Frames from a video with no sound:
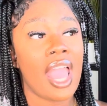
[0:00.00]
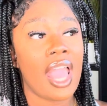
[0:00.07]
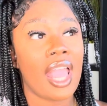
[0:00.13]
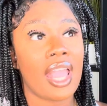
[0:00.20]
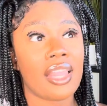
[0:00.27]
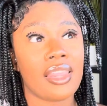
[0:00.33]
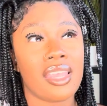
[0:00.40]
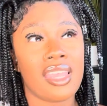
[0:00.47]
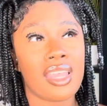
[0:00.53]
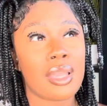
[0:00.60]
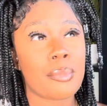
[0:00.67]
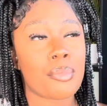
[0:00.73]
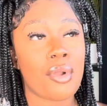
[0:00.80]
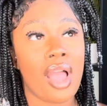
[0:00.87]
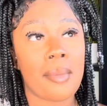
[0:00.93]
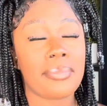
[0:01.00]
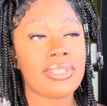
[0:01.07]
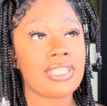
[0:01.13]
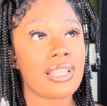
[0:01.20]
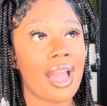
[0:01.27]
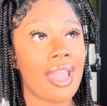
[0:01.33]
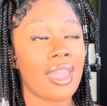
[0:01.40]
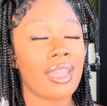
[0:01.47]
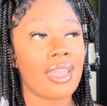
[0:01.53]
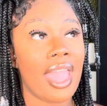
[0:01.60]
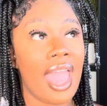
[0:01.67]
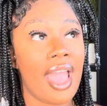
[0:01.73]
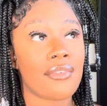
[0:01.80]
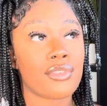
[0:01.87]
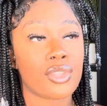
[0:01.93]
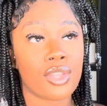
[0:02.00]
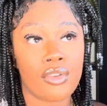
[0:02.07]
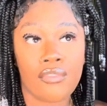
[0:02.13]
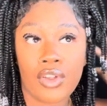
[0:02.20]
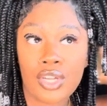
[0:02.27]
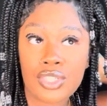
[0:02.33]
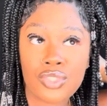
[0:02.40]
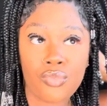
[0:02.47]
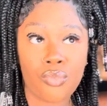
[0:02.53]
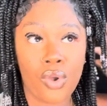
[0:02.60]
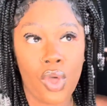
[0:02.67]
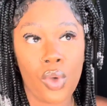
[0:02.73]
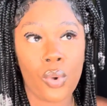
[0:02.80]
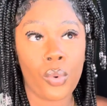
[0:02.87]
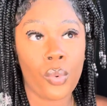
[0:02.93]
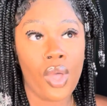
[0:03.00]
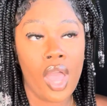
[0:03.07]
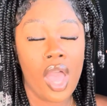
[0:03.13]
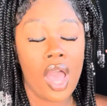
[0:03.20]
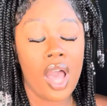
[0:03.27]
And then probably like after the first row